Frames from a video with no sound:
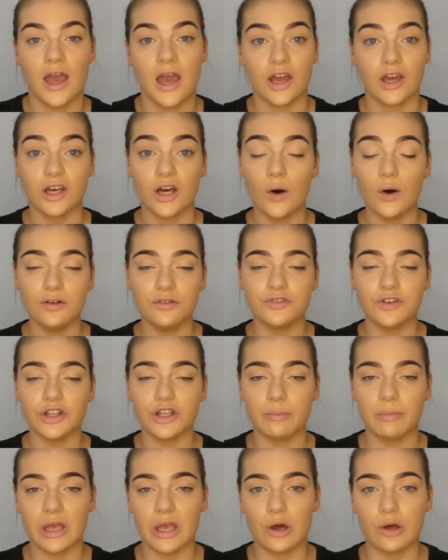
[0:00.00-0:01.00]
And go and
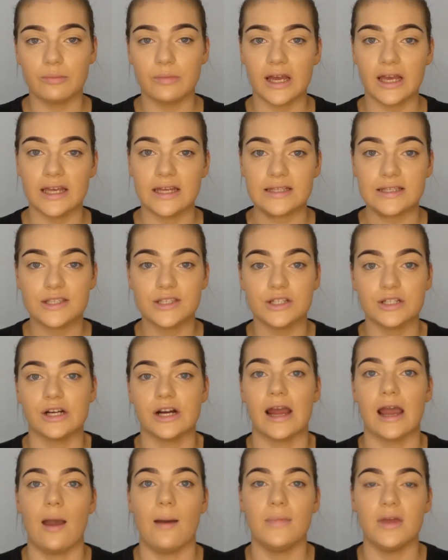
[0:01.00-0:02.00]
follow me on my
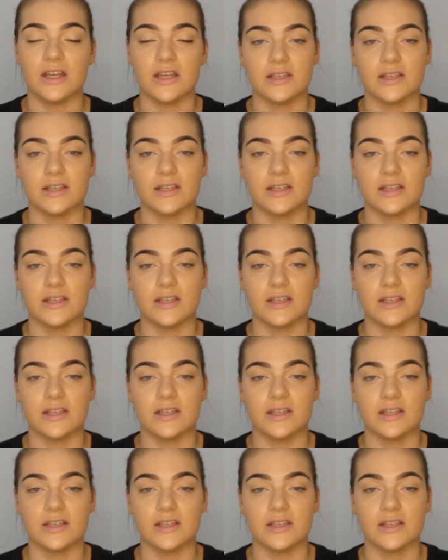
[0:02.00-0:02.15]
Instagram.